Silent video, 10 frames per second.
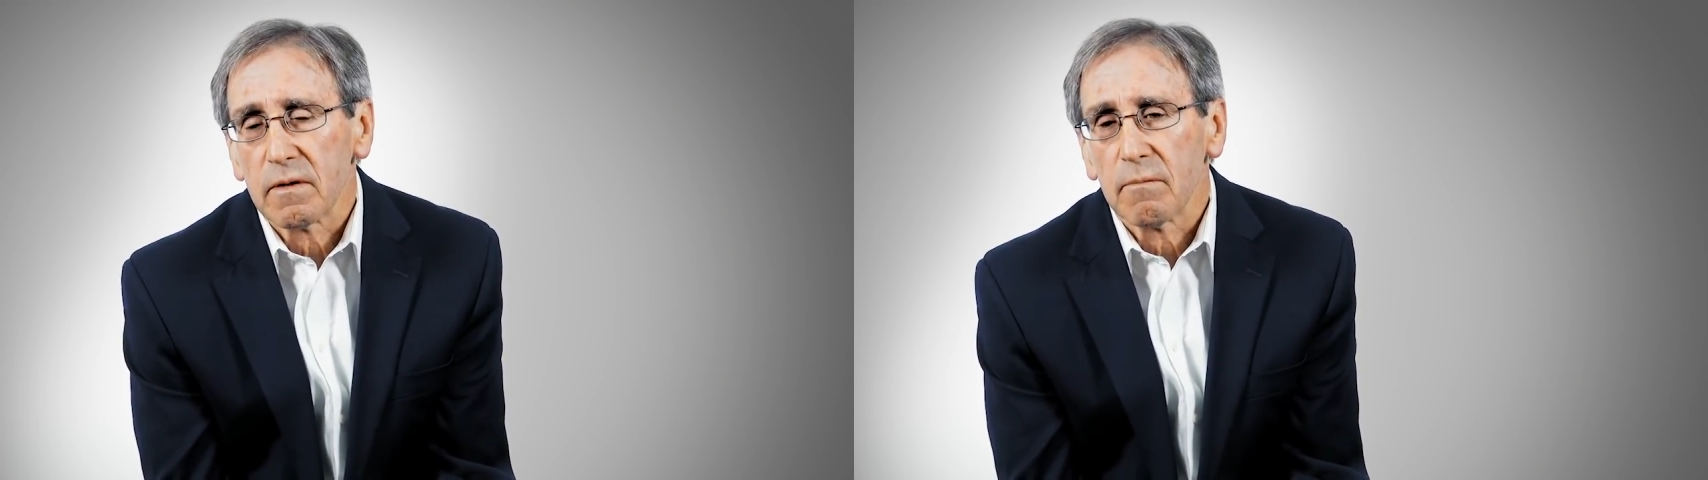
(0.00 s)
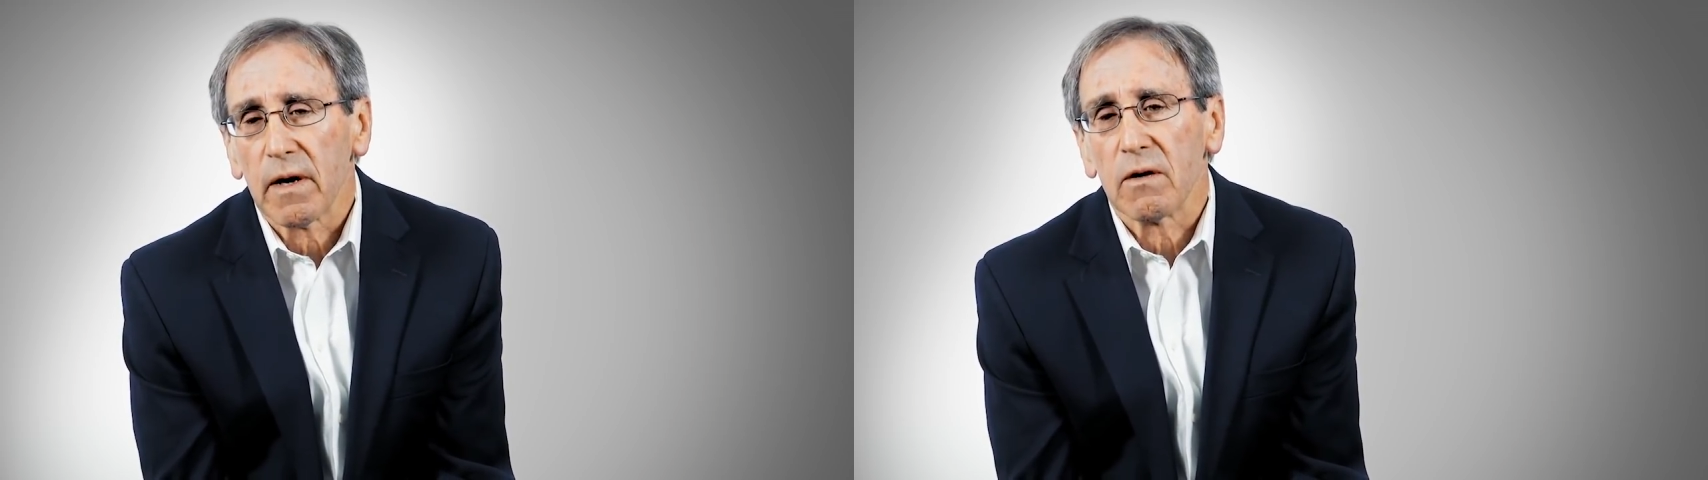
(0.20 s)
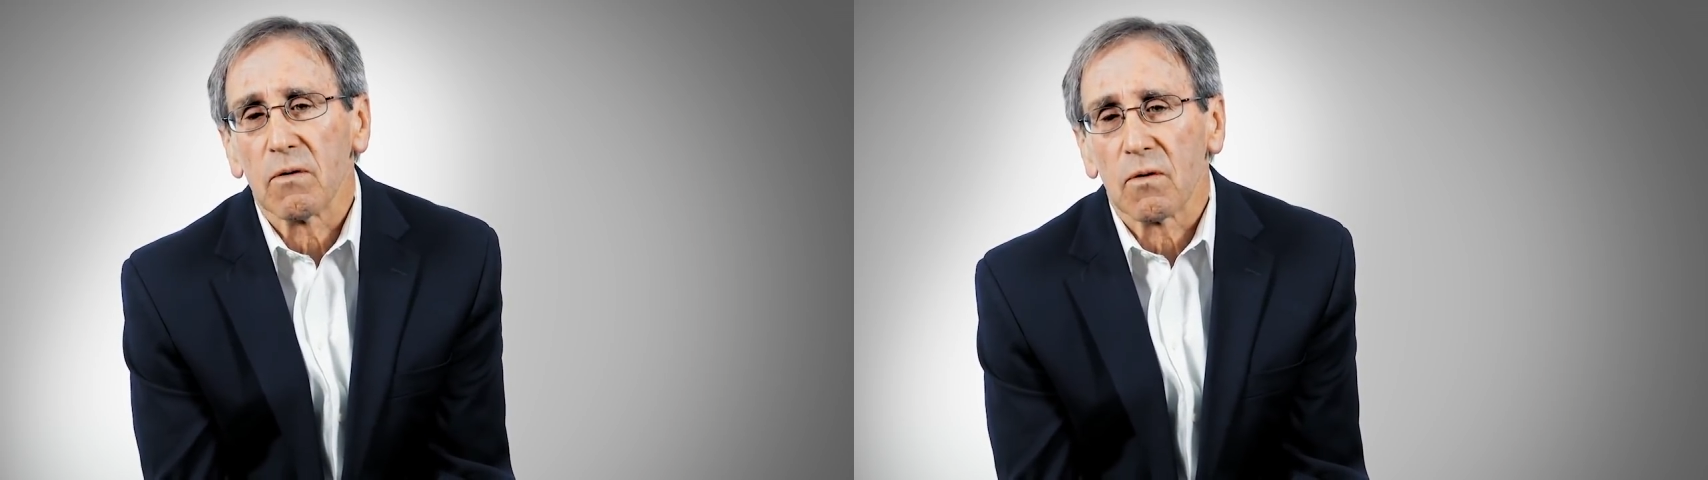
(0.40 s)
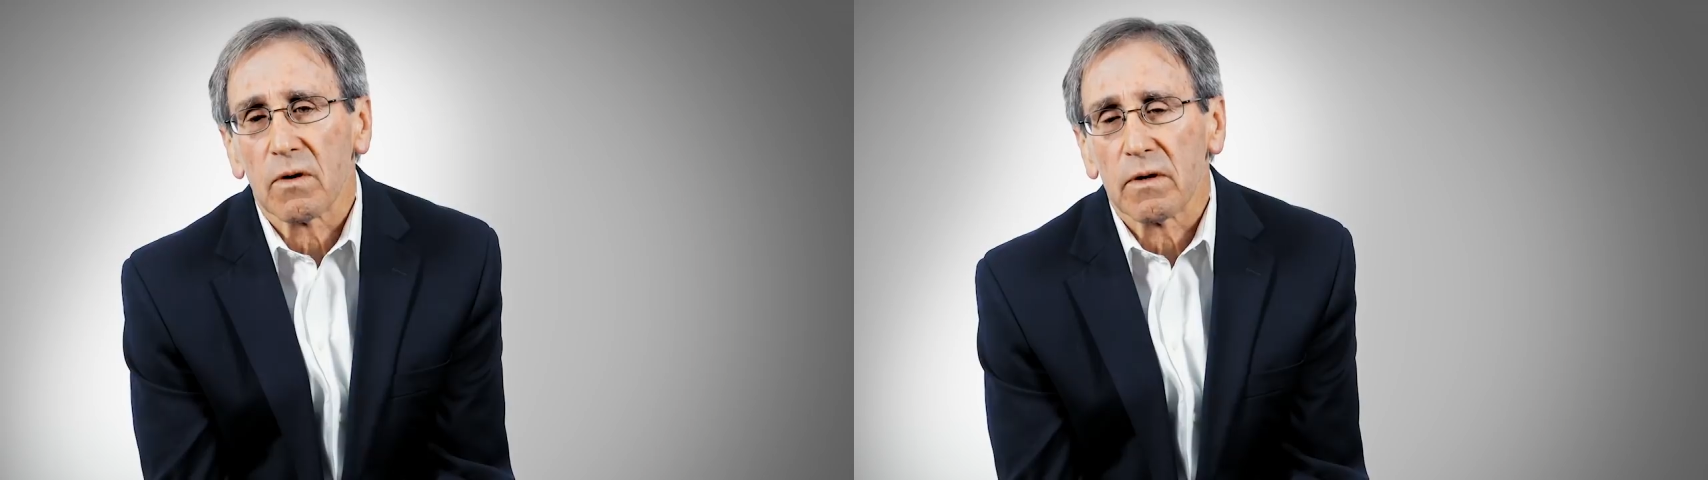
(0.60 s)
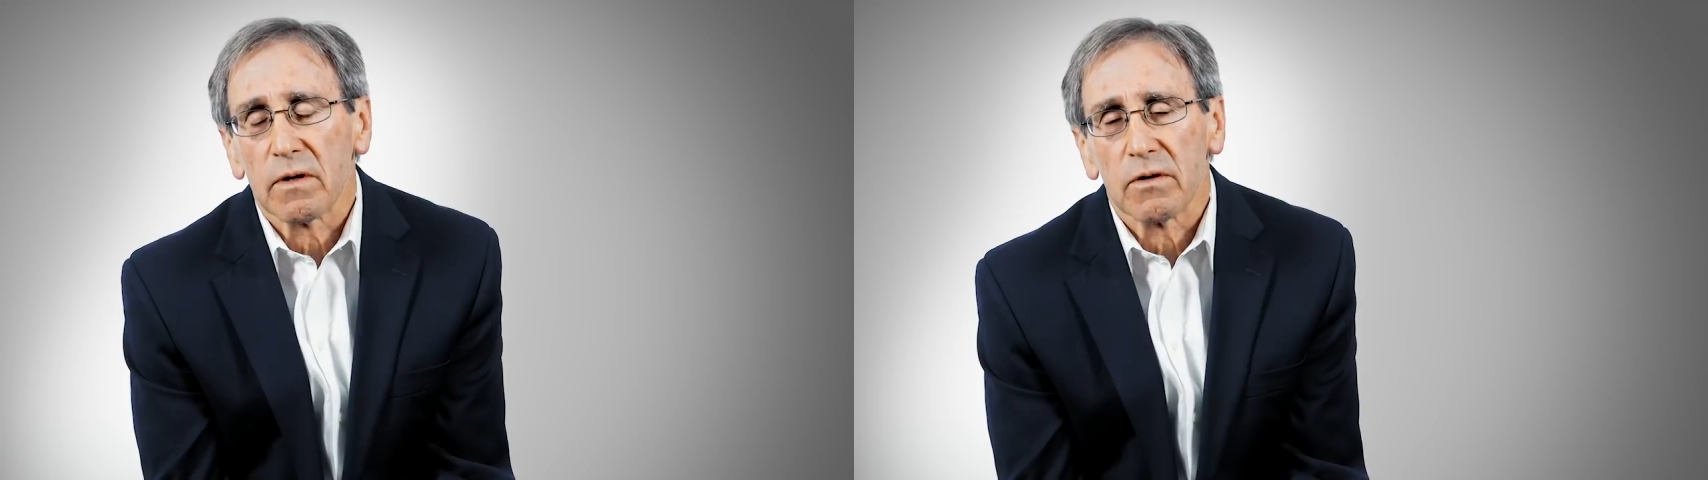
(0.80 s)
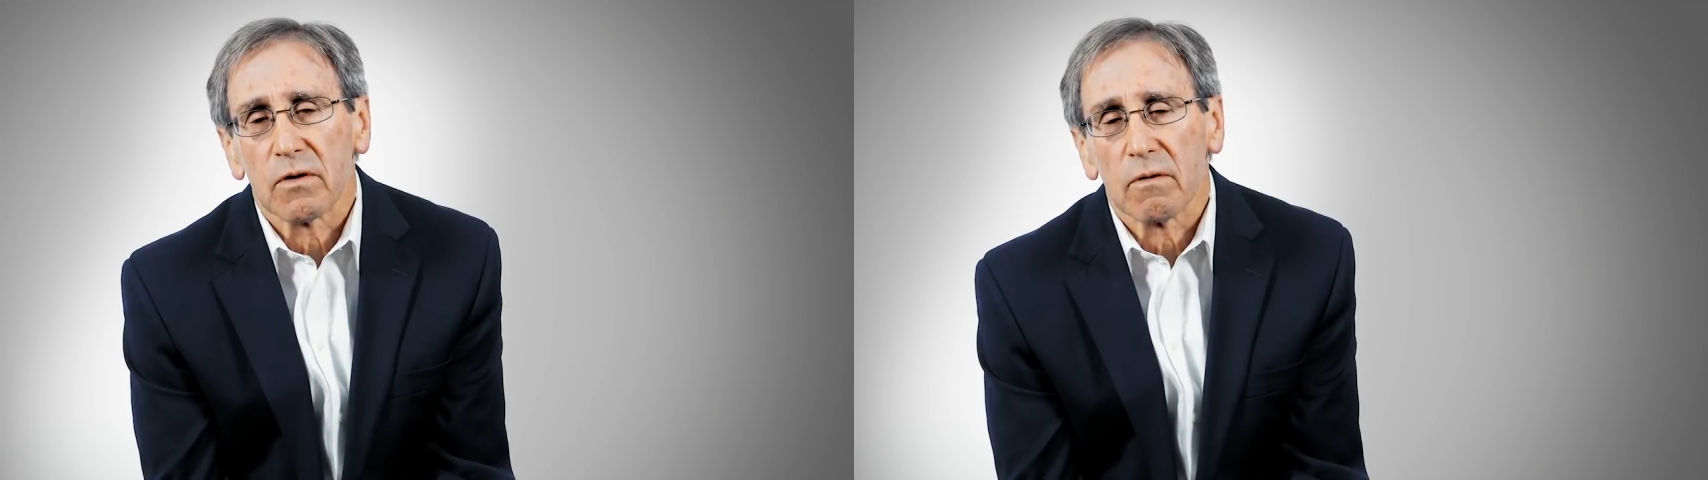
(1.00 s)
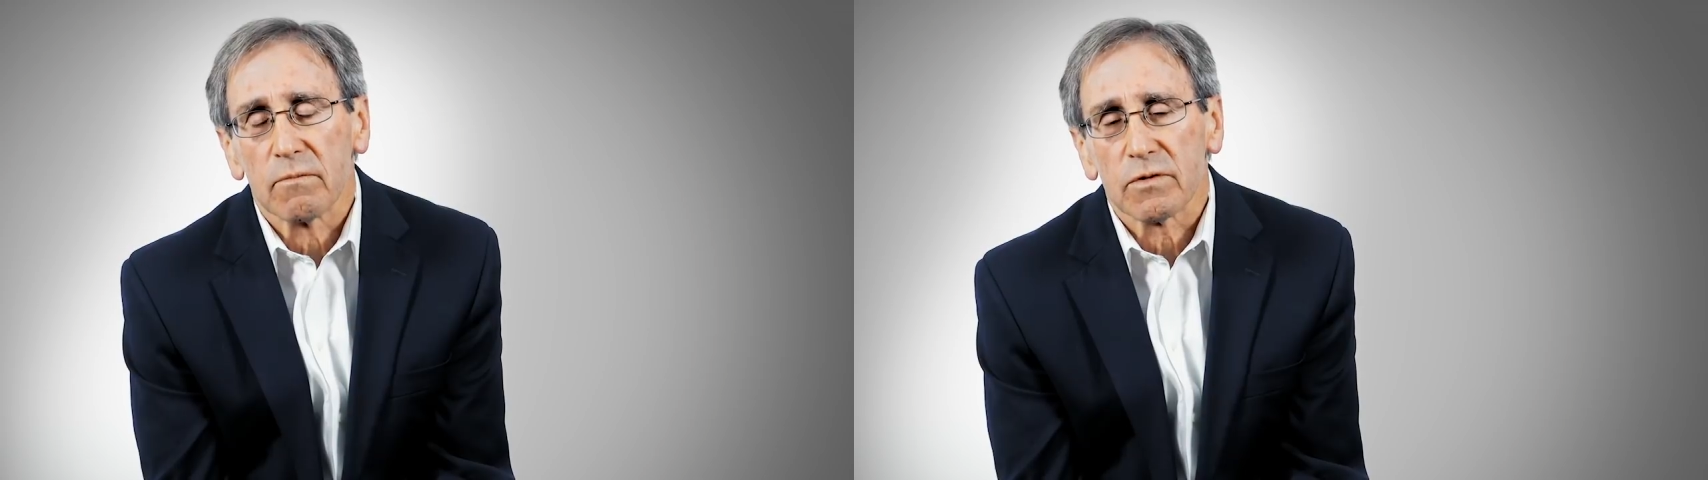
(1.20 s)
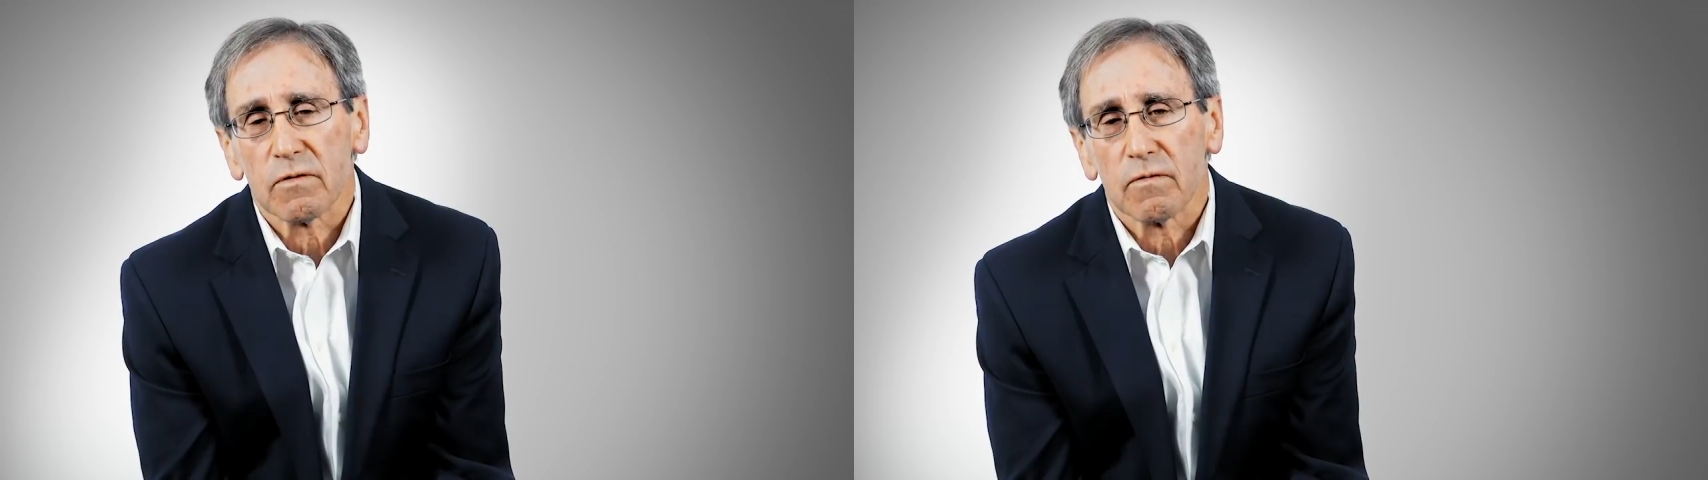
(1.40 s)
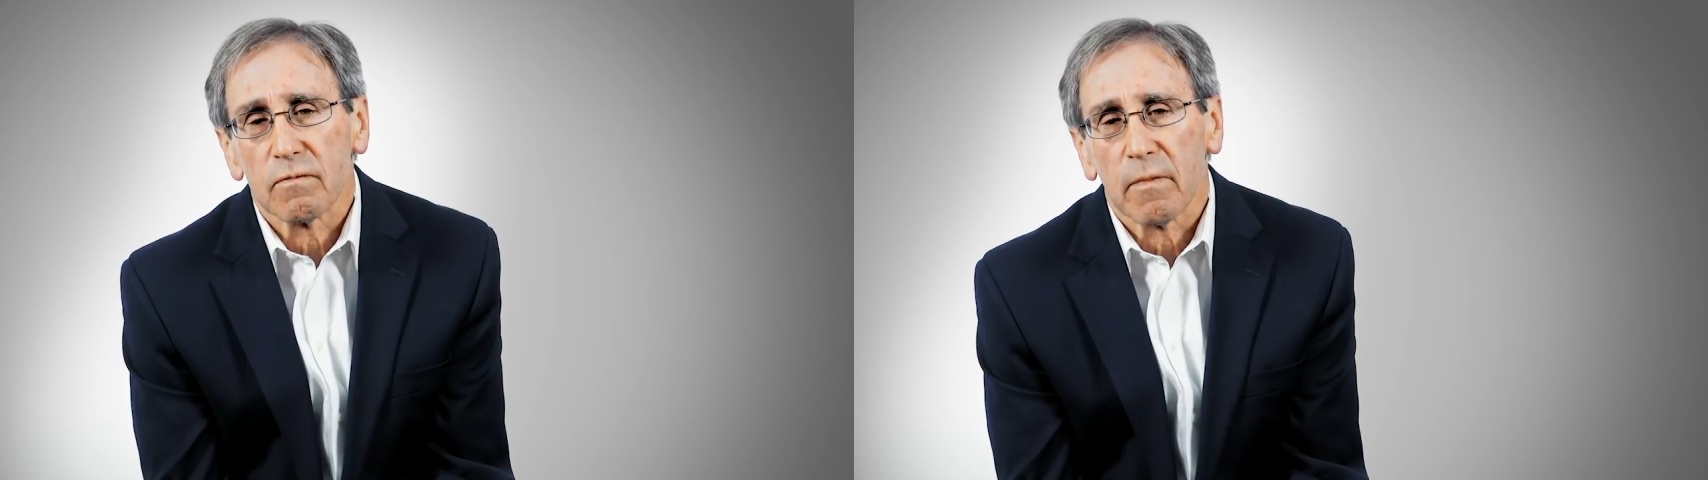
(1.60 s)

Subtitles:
my Lord in terms of